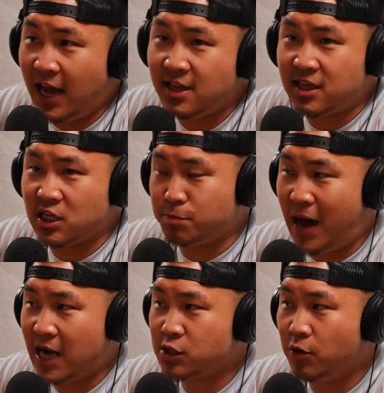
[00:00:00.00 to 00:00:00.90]
Anything's
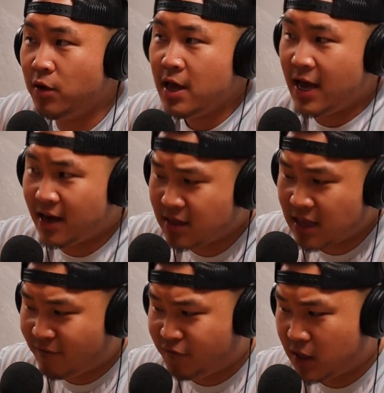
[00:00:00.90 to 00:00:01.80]
possible. And I
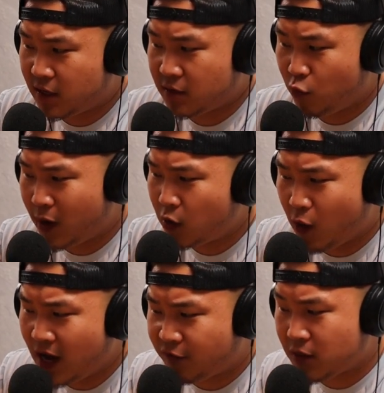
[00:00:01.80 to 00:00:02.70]
think that feeling went
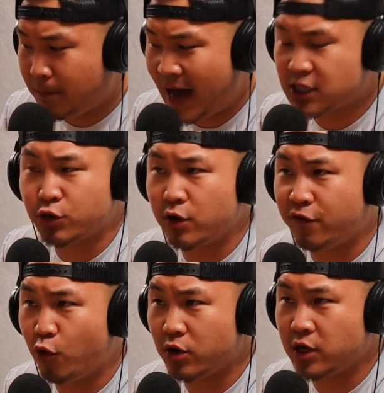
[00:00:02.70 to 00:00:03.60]
away for the past three or
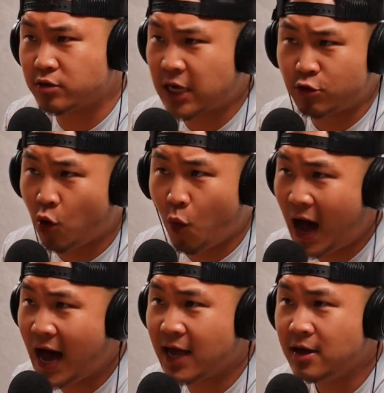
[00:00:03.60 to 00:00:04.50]
four years. I don't know
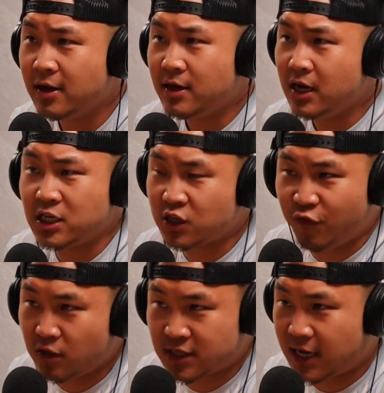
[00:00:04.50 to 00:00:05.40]
why. It just
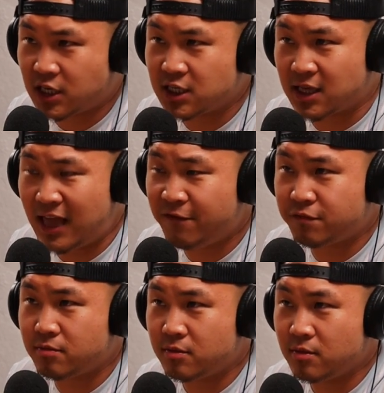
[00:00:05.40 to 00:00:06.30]
feels like it just
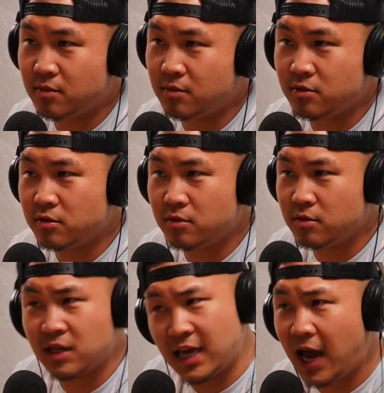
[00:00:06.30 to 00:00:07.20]
left
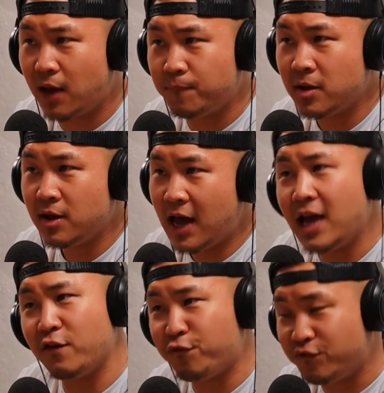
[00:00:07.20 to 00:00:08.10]
the game. Yeah.
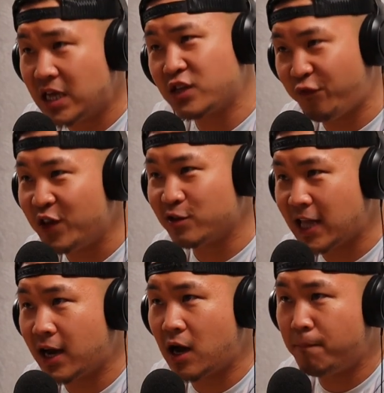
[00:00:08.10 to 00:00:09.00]
And if this feels
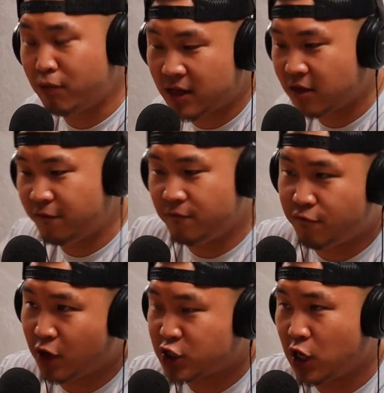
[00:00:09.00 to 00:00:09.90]
like a breath of
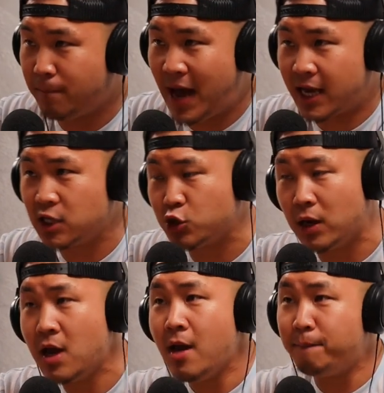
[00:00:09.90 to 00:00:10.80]
fresh air back into
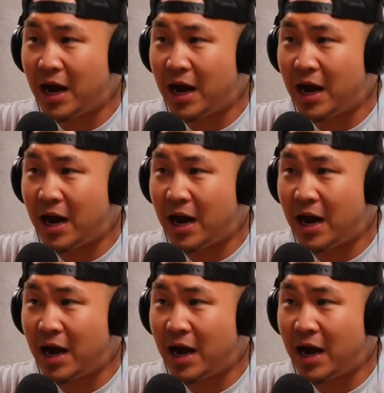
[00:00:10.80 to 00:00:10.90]
it.